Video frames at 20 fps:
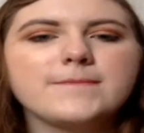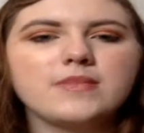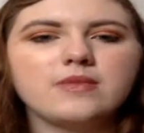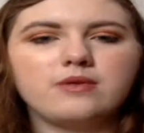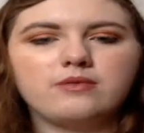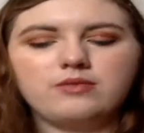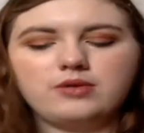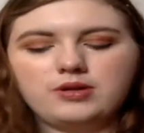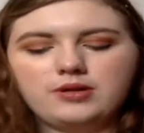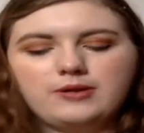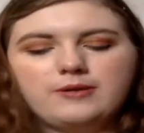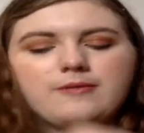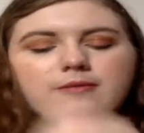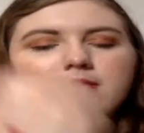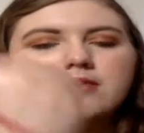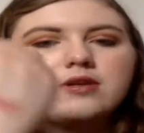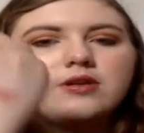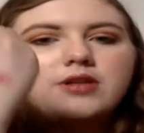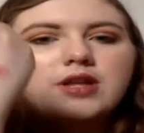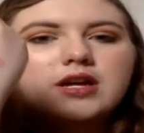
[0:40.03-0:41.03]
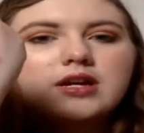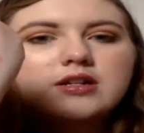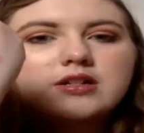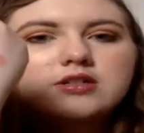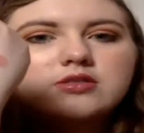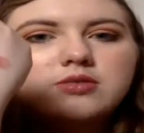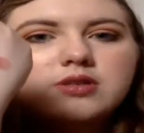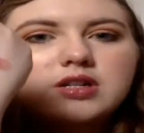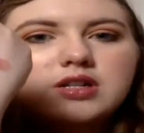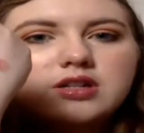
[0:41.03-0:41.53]
really. So that is
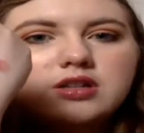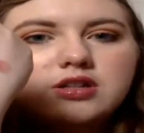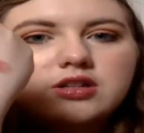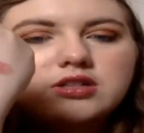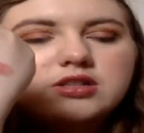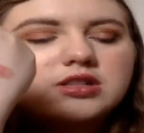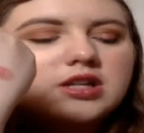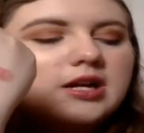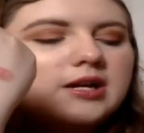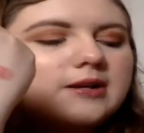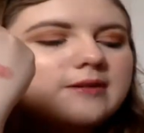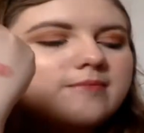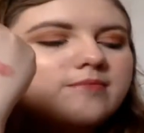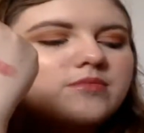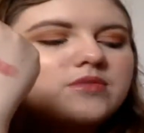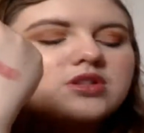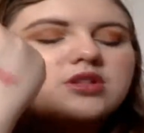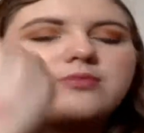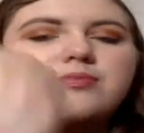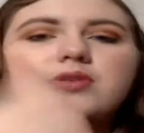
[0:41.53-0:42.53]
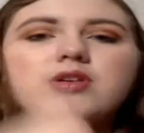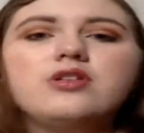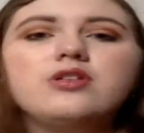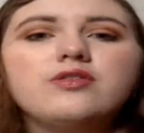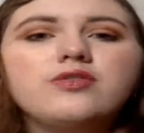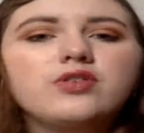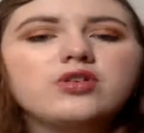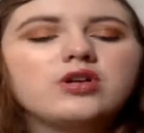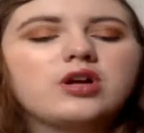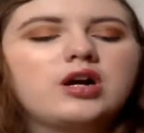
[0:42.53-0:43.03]
what it looks like. It's a
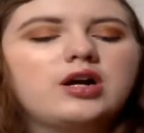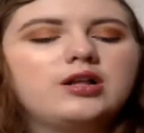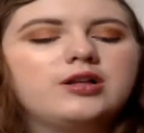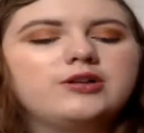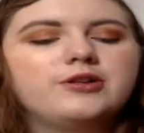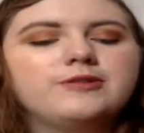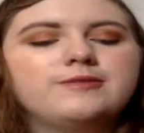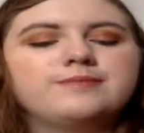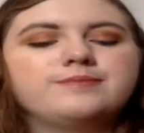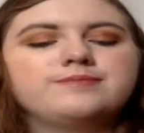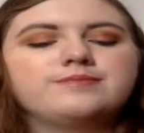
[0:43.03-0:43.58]
beautiful color.